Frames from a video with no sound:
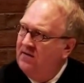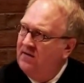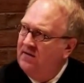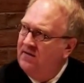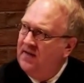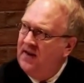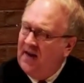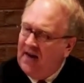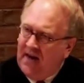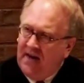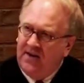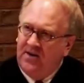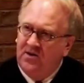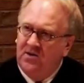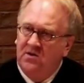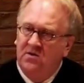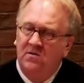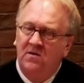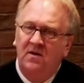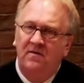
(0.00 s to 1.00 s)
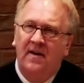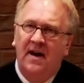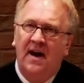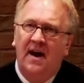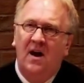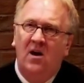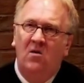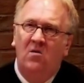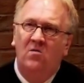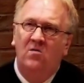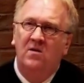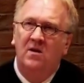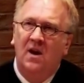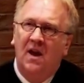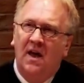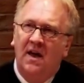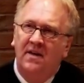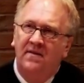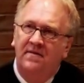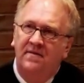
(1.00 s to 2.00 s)
than I do of how
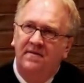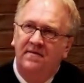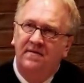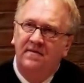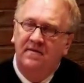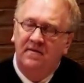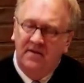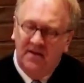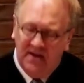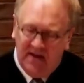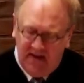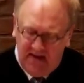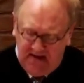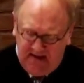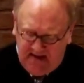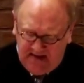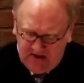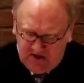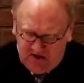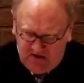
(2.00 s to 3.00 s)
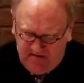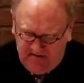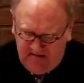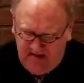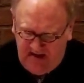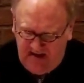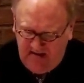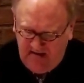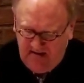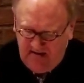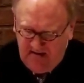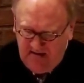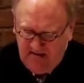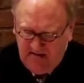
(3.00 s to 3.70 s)
life can test your faith.